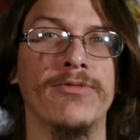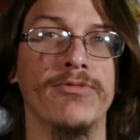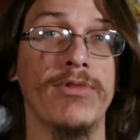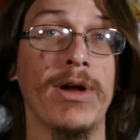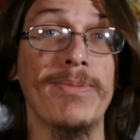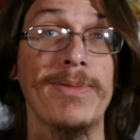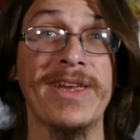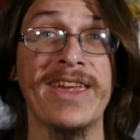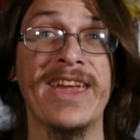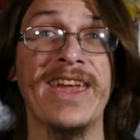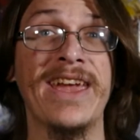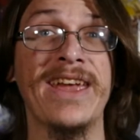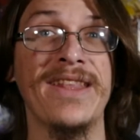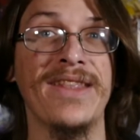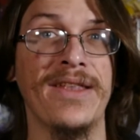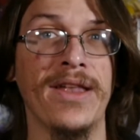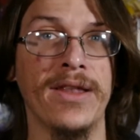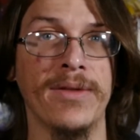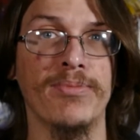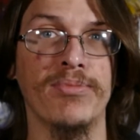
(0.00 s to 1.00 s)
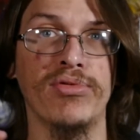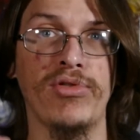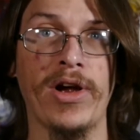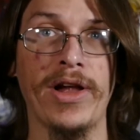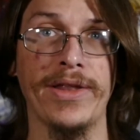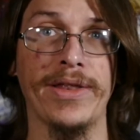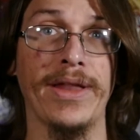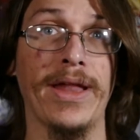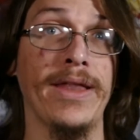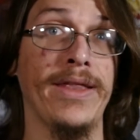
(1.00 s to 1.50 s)
replicate this
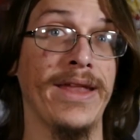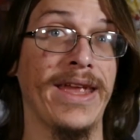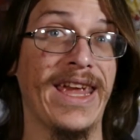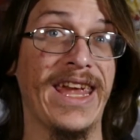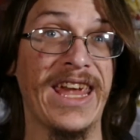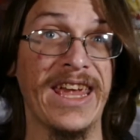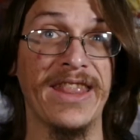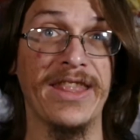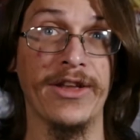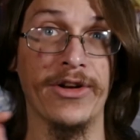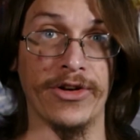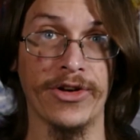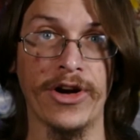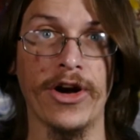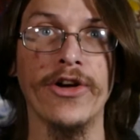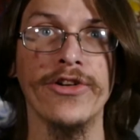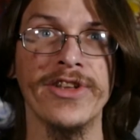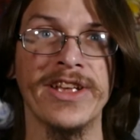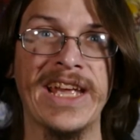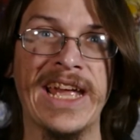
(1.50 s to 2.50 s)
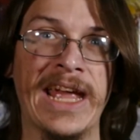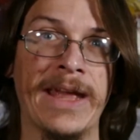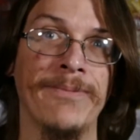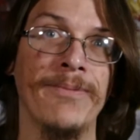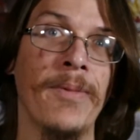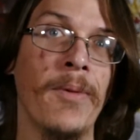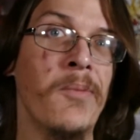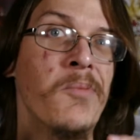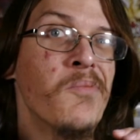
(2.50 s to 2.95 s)
process in their card game,